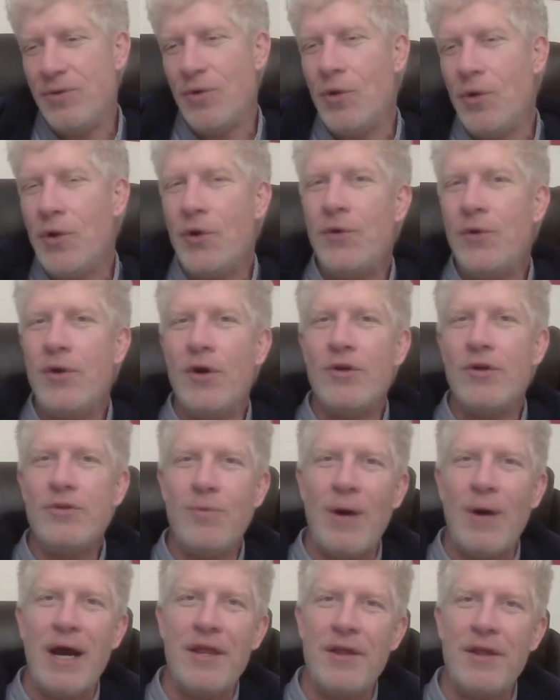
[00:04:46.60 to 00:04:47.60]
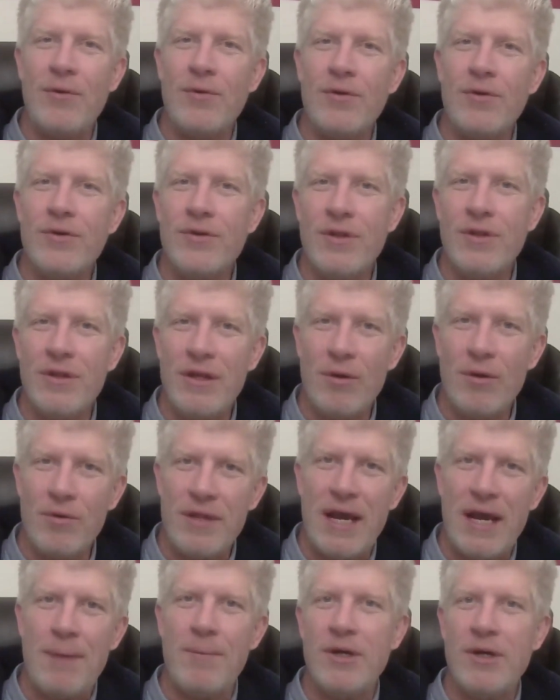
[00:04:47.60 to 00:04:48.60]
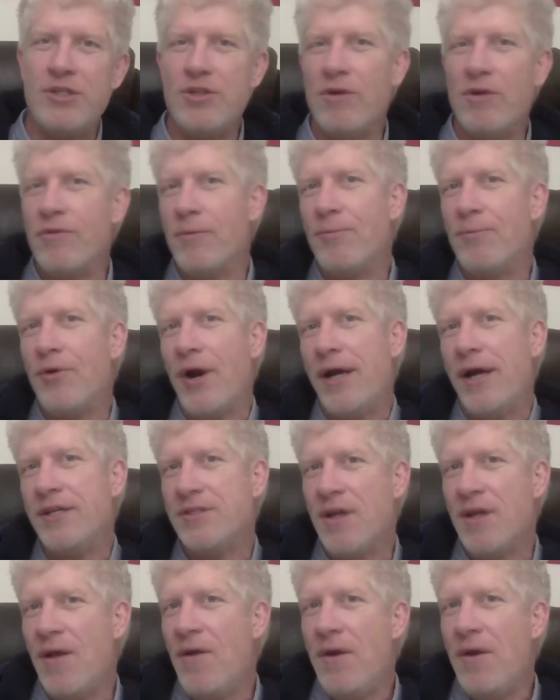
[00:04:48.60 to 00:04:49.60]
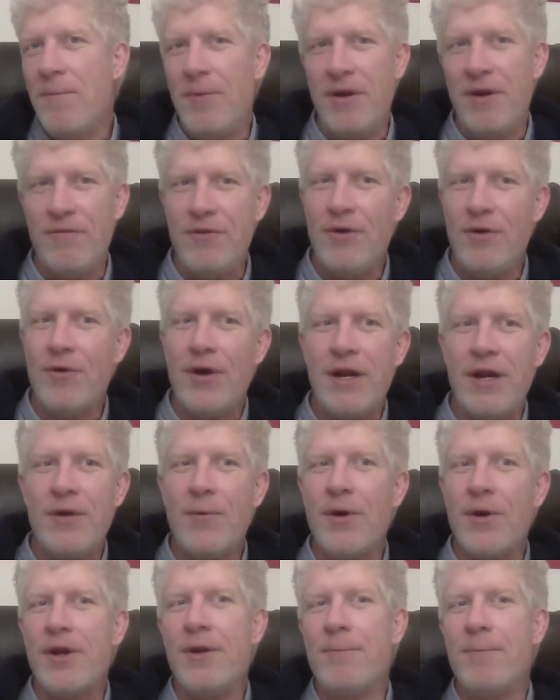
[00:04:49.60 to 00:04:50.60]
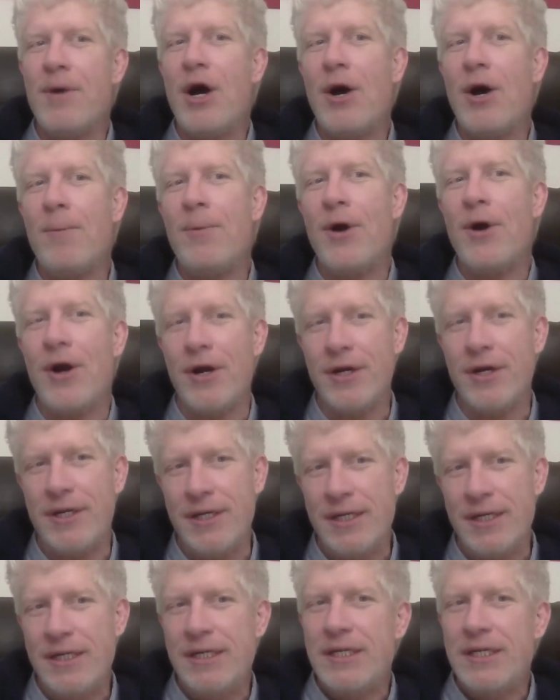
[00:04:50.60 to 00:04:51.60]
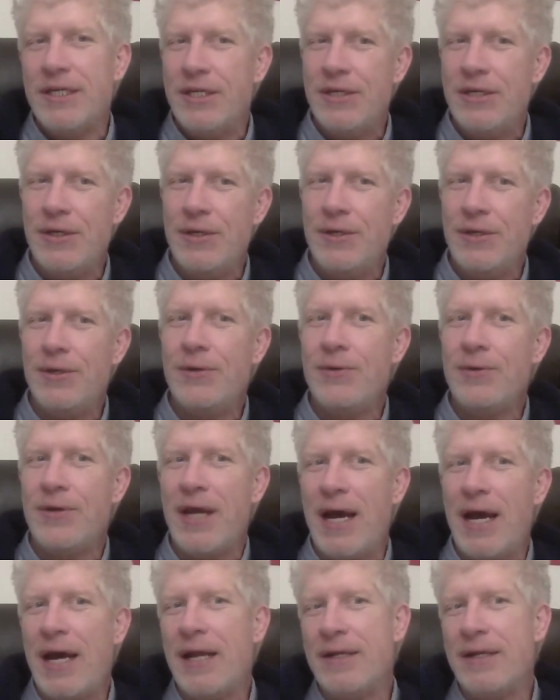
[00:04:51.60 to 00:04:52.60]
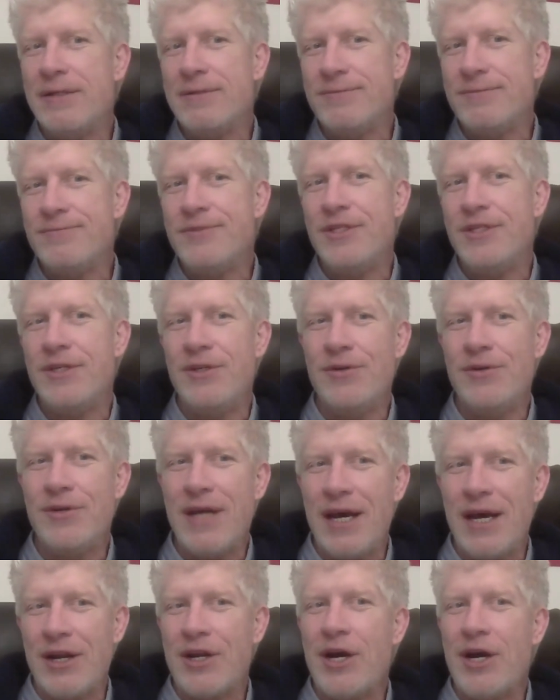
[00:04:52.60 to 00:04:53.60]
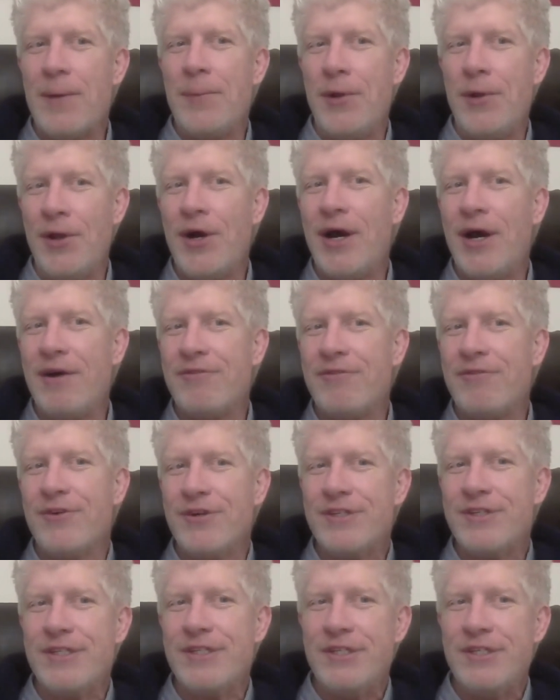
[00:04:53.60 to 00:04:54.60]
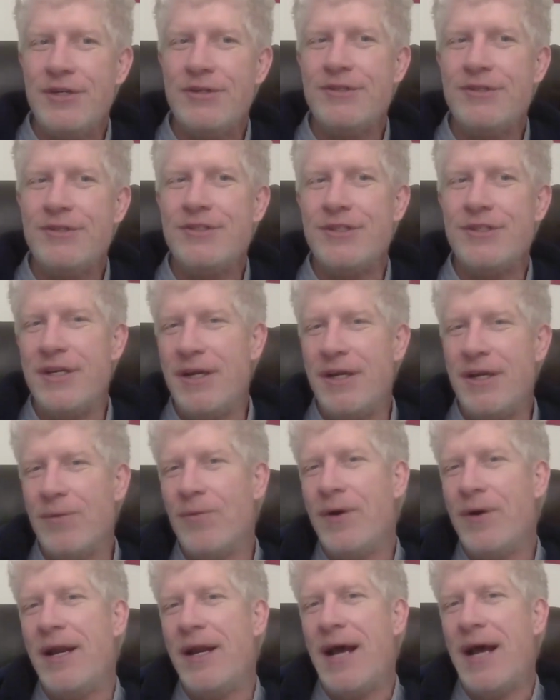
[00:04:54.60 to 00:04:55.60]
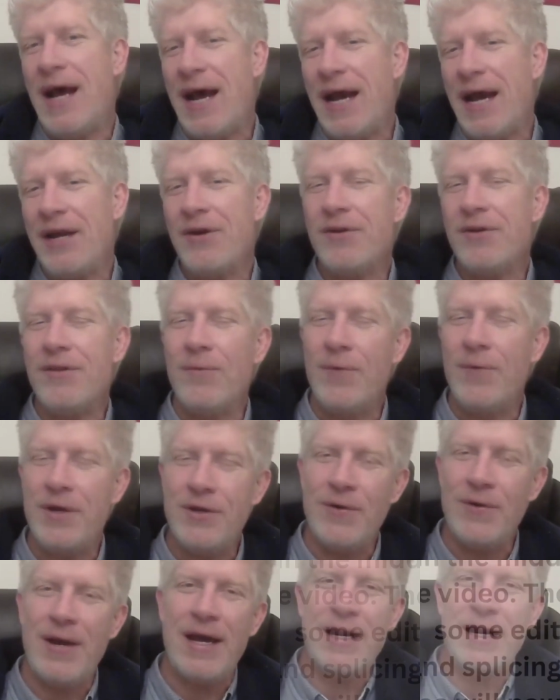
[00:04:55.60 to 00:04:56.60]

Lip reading: who knows why they were that much overpriced. But if you were anywhere in the ballpark, you got a couple of offers, and usually it went higher than what you had